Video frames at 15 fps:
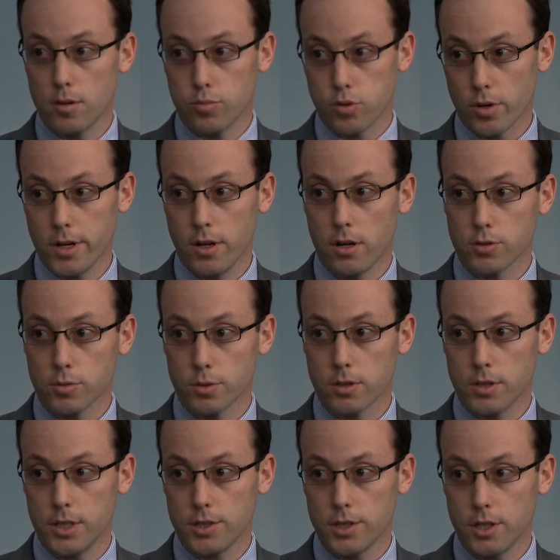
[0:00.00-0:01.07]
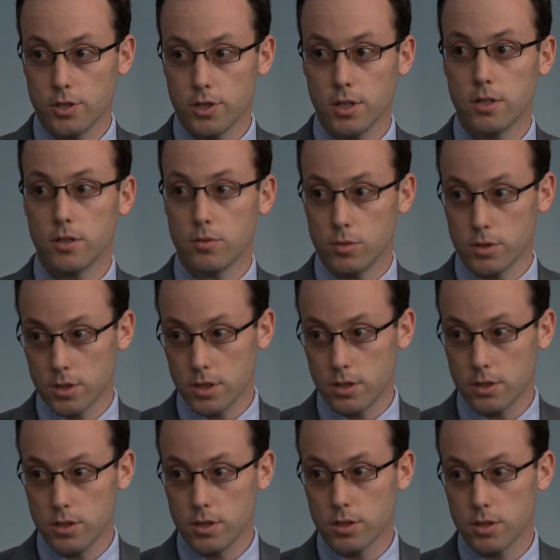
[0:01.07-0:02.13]
a pre-hospital ECG that was
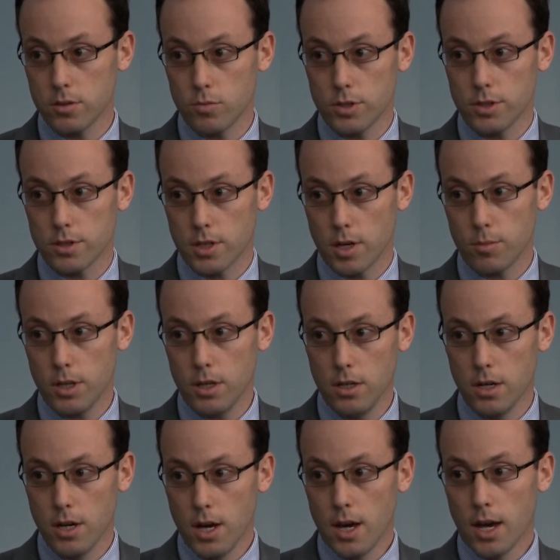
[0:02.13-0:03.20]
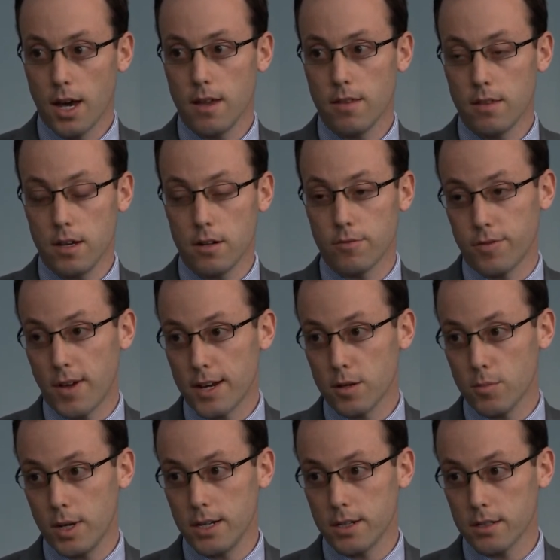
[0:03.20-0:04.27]
consistent with STEMI, mm-hmm. and then
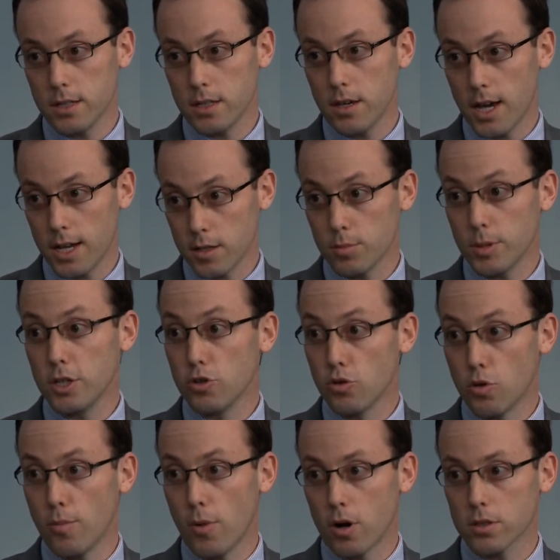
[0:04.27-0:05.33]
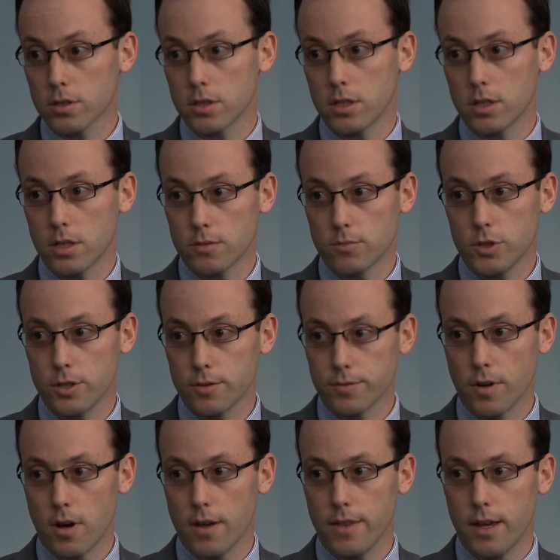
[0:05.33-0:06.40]
fundamentally you had to be normoxic. And mm-hmm. we
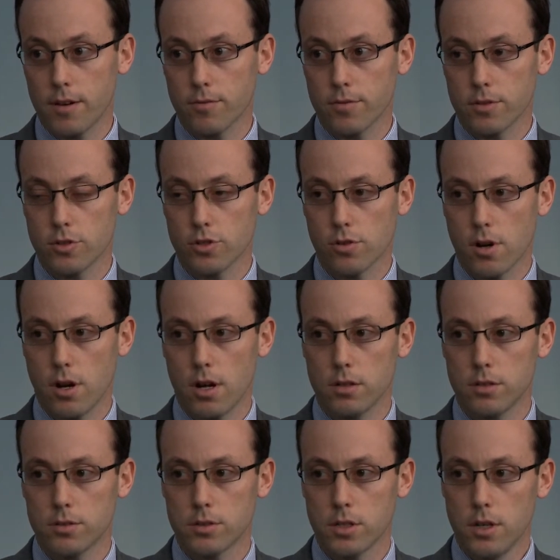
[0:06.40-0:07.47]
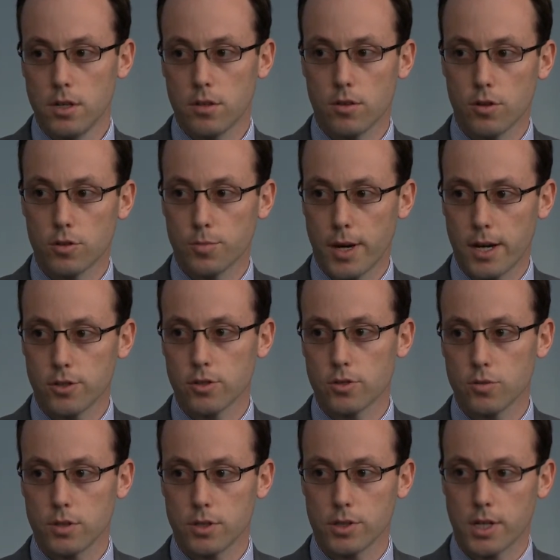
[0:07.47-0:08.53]
defined that for the trial as those
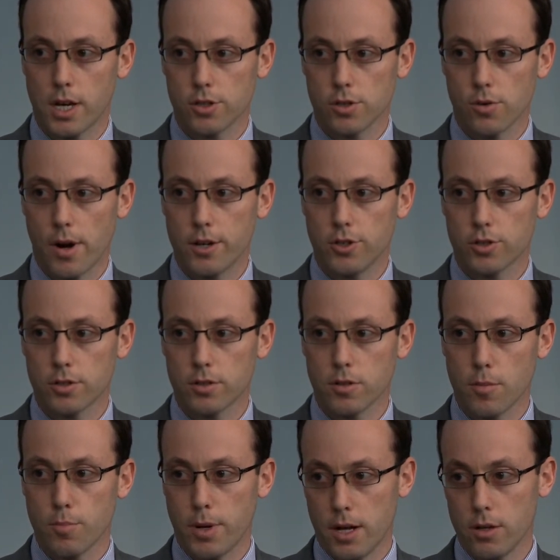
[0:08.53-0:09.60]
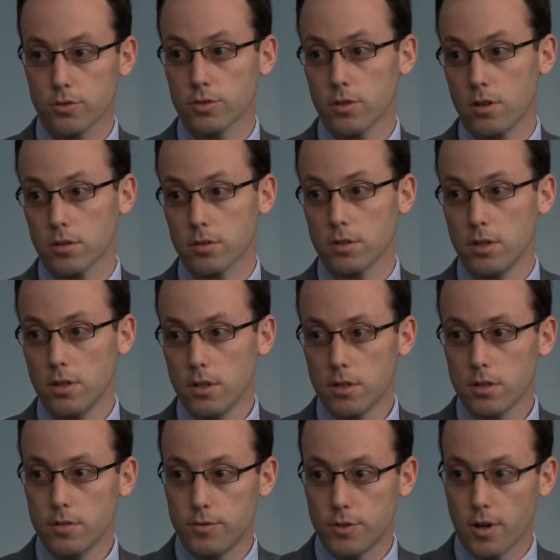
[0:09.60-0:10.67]
patients with a saturation on pulse ox
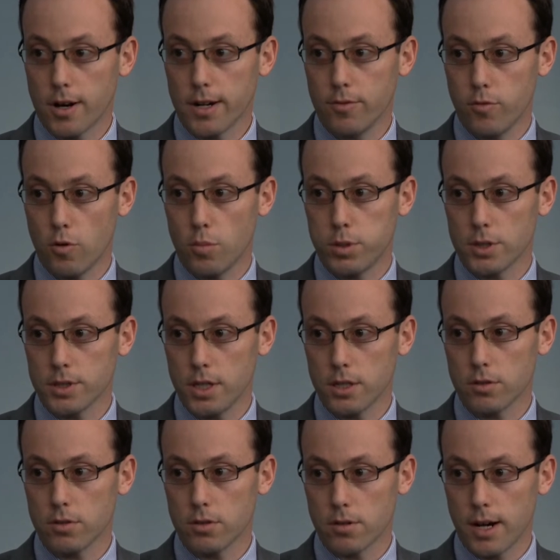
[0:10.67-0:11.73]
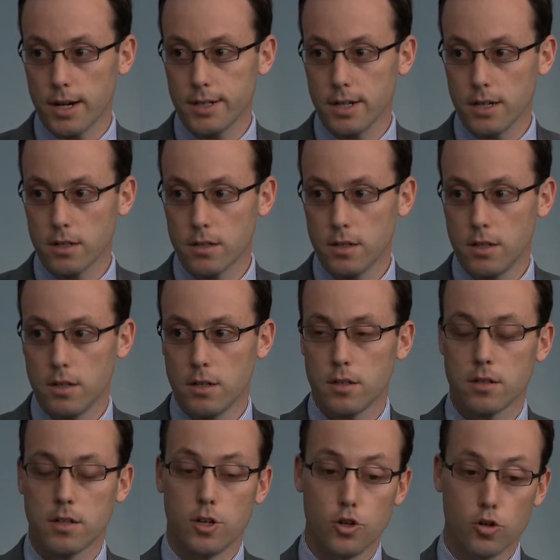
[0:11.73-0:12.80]
of 94% or greater.
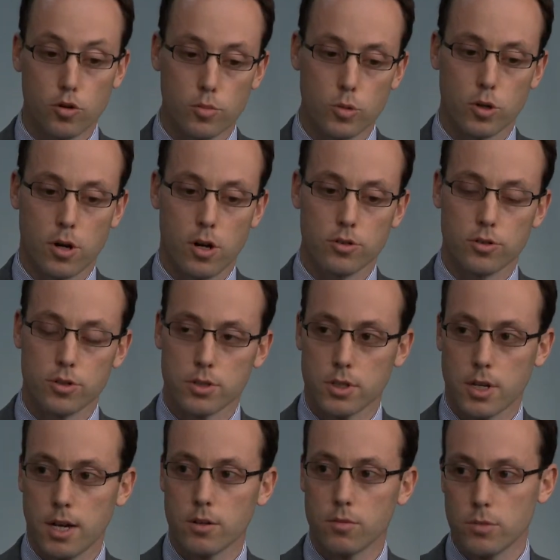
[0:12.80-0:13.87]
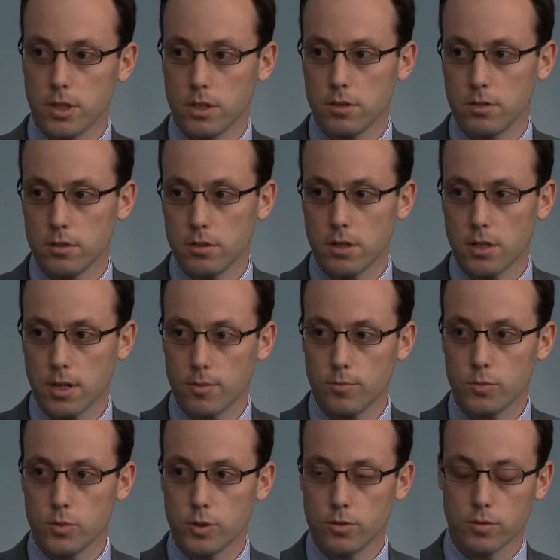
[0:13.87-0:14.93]
Mm-hmm. A normal conscious state, we
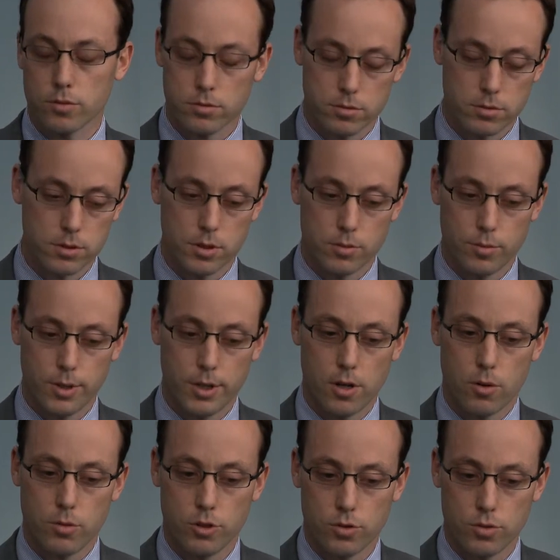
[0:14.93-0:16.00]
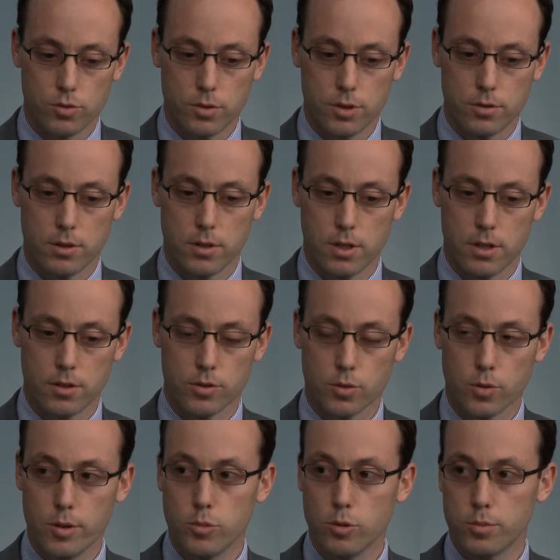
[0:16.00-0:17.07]
thought there would be no issues with
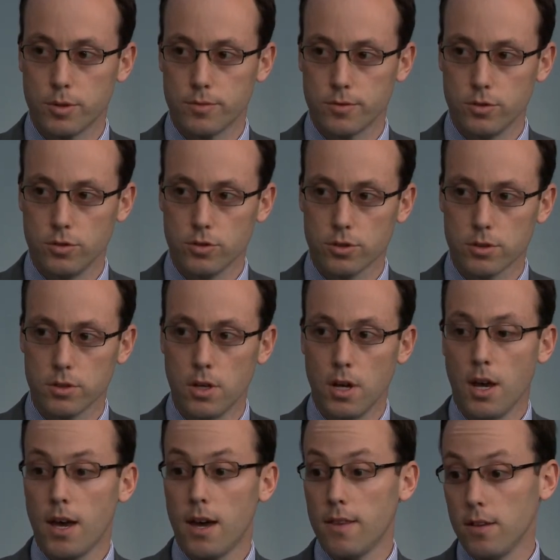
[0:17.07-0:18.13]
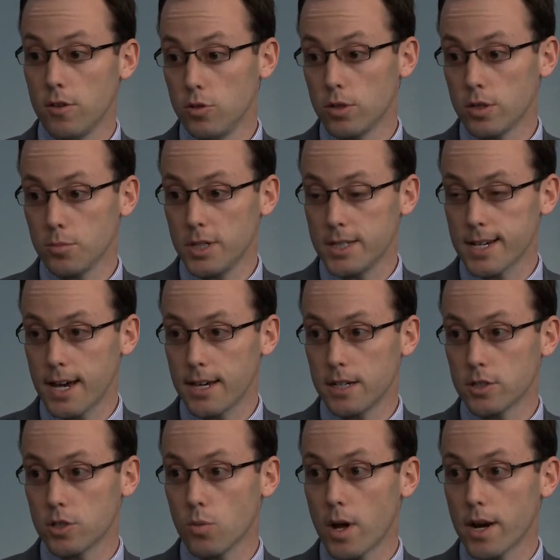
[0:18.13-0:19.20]
cerebral perfusion, and that you're going to be
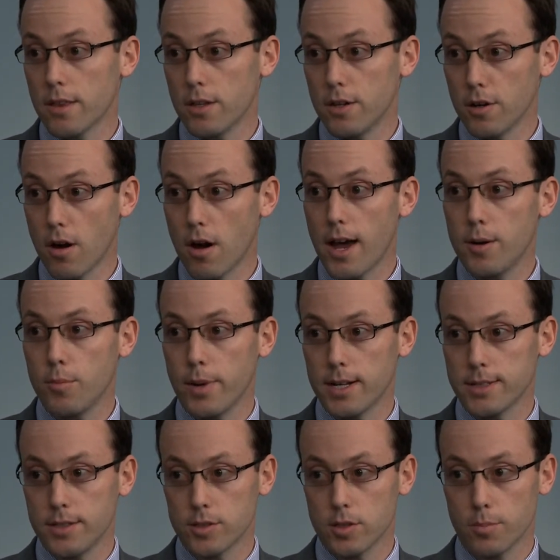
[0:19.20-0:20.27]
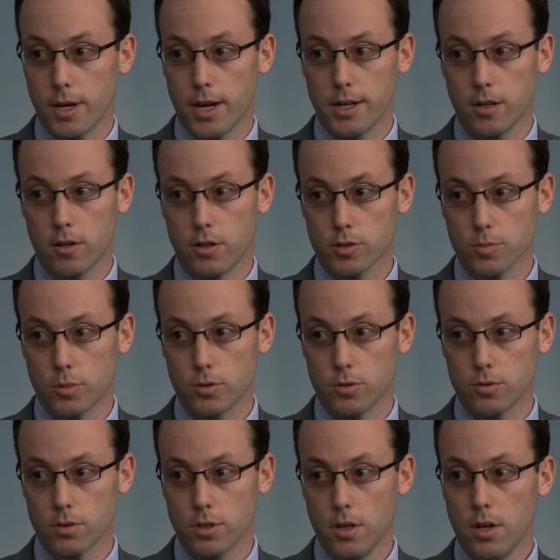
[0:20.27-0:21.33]
taken to one of the 9 participating
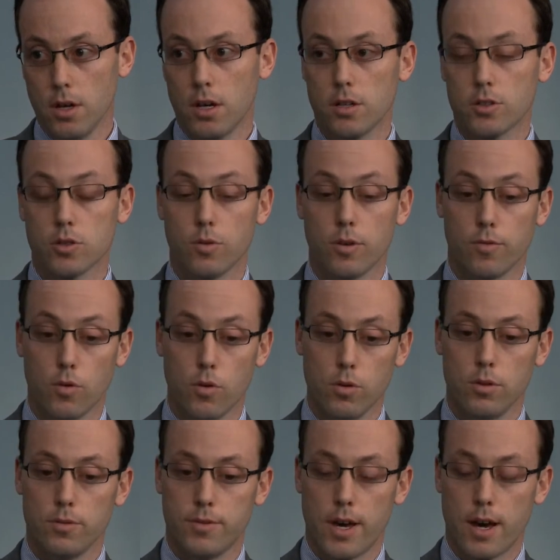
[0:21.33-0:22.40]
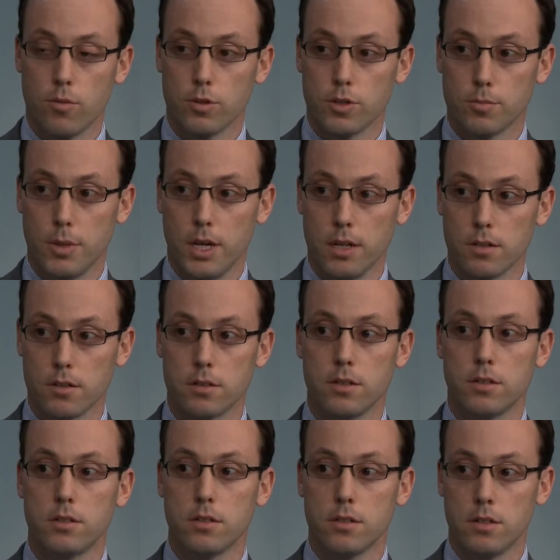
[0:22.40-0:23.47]
hospitals. Mm-hmm. And so if all of that was met,
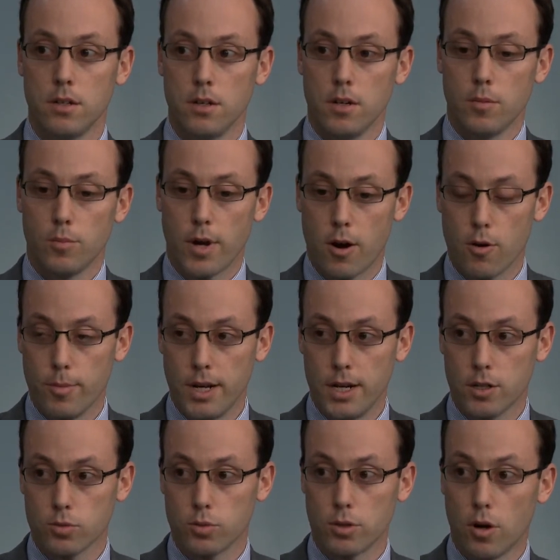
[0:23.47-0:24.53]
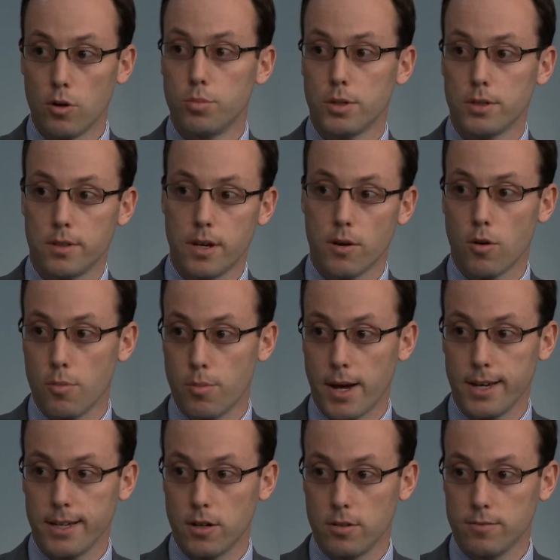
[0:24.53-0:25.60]
then the paramedics would open their
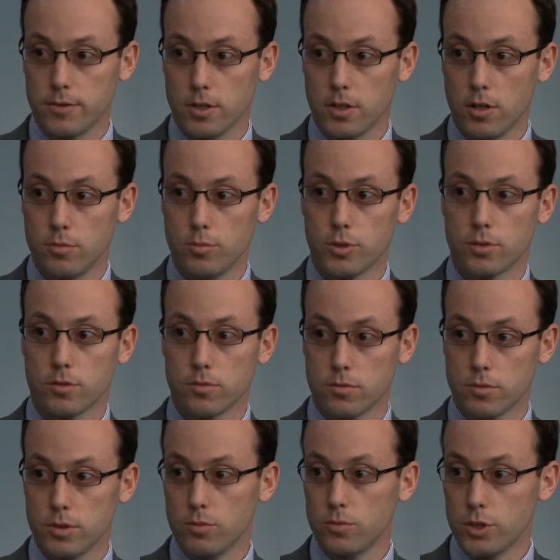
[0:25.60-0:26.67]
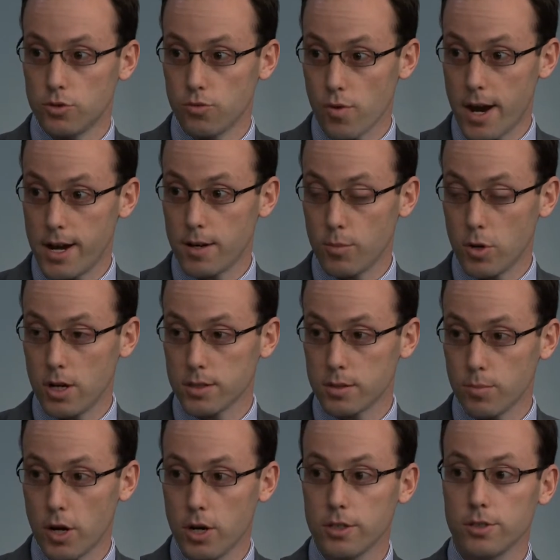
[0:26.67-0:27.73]
opaque envelopes, which randomise the
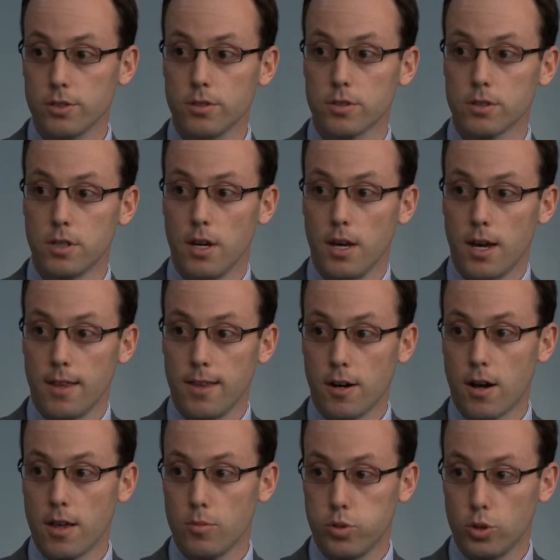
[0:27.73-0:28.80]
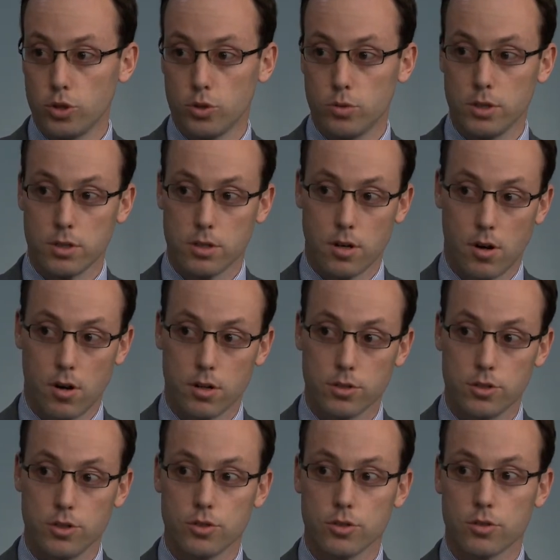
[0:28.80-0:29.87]
patients, and then either put you into the
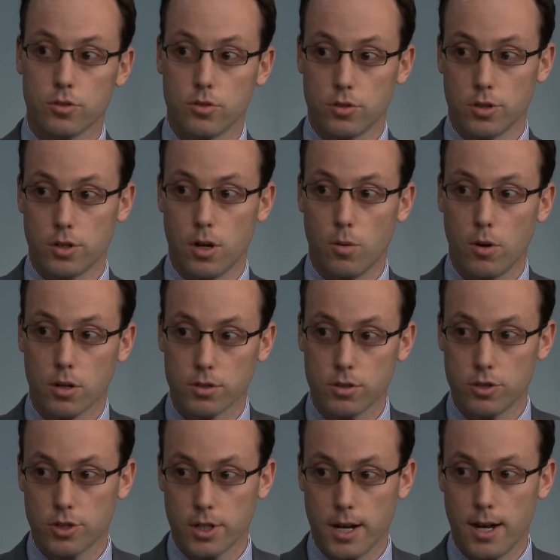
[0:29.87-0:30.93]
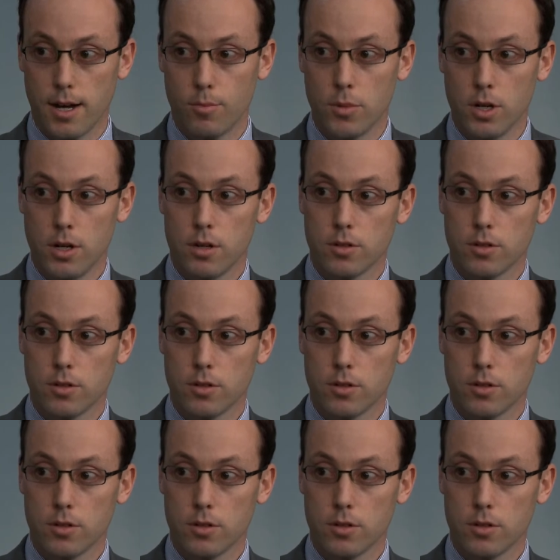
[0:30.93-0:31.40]
oxygen or no oxygen arm.